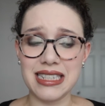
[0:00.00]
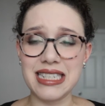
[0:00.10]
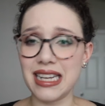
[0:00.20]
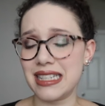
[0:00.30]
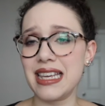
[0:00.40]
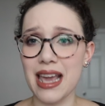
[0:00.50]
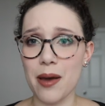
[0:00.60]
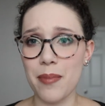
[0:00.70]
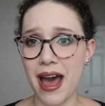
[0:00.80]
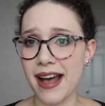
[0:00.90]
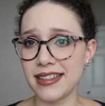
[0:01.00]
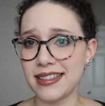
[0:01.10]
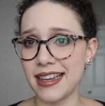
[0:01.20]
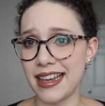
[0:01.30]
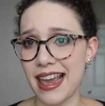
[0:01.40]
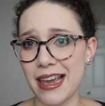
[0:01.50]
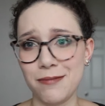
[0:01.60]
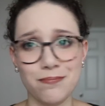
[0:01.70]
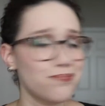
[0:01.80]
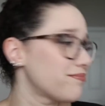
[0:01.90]
doesn't get past
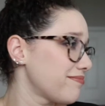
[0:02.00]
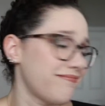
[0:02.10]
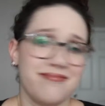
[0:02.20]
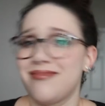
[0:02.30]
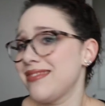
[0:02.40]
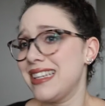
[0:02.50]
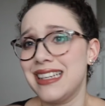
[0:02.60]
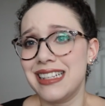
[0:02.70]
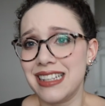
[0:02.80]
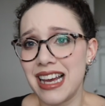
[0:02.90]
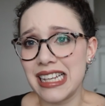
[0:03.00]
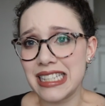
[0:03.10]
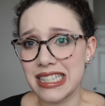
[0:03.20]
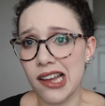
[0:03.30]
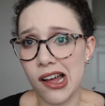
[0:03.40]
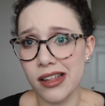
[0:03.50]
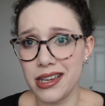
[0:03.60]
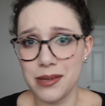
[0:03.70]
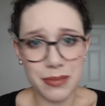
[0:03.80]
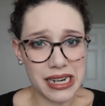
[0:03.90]
a
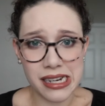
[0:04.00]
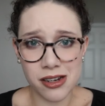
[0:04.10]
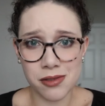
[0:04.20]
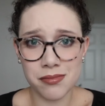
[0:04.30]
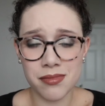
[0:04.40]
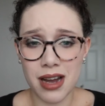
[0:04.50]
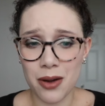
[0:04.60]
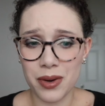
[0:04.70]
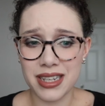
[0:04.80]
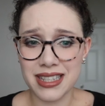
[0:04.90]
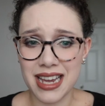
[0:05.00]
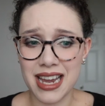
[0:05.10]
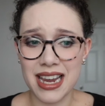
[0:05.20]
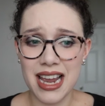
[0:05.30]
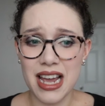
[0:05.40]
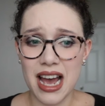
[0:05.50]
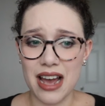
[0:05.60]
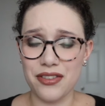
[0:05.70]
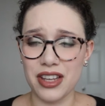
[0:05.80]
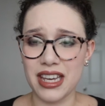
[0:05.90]
solid medium, I want to say.
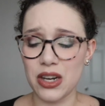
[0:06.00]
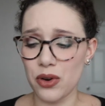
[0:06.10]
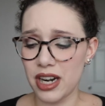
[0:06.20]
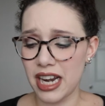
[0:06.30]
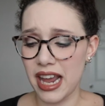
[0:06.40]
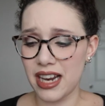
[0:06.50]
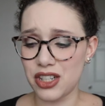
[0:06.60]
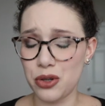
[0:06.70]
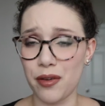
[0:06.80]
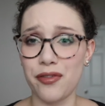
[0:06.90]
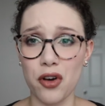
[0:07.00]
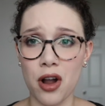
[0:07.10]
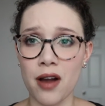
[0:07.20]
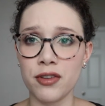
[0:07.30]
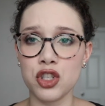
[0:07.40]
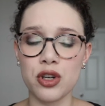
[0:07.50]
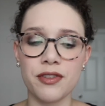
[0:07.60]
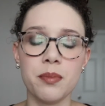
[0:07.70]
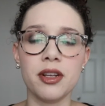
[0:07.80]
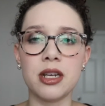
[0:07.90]
I feel in order to get it to a full coverage, you'd have
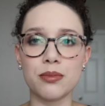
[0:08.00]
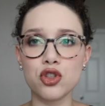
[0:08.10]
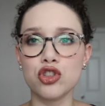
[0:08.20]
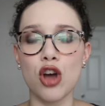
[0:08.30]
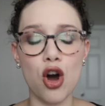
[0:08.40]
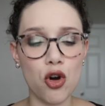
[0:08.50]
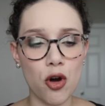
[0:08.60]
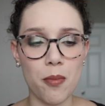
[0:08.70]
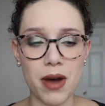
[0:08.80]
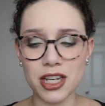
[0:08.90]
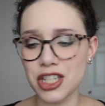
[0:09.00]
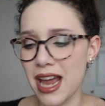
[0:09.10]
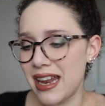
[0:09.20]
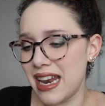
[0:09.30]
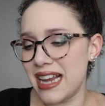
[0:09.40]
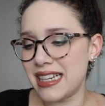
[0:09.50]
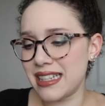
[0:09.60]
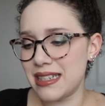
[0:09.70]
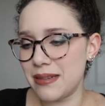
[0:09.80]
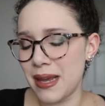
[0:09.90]
to build it up so much, and it
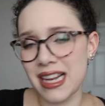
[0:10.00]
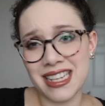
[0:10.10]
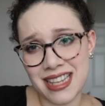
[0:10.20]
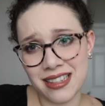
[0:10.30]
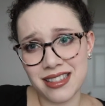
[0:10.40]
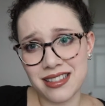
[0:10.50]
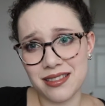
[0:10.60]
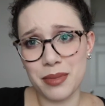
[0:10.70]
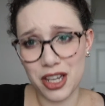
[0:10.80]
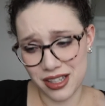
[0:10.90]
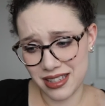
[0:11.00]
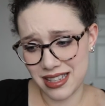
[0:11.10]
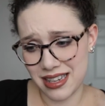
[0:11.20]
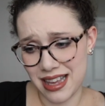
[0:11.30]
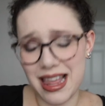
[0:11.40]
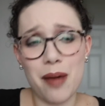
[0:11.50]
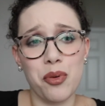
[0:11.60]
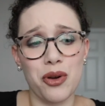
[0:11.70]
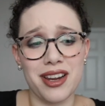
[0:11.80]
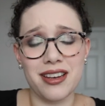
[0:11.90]
doesn't make any sense because at
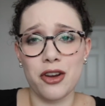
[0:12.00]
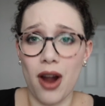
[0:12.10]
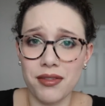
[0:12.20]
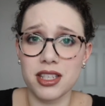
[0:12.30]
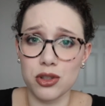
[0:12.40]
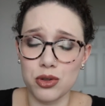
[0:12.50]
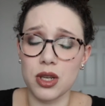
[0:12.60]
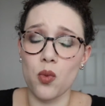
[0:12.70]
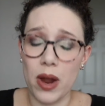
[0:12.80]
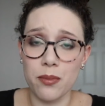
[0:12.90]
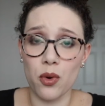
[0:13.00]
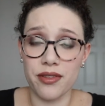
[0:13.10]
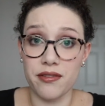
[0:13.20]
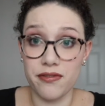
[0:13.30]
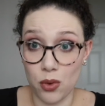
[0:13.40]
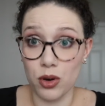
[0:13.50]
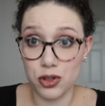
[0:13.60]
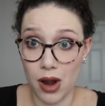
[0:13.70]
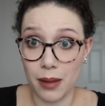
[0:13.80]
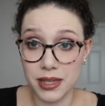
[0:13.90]
that point, you're obviously using way more than 4
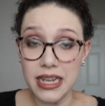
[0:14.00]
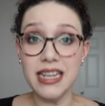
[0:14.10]
drops.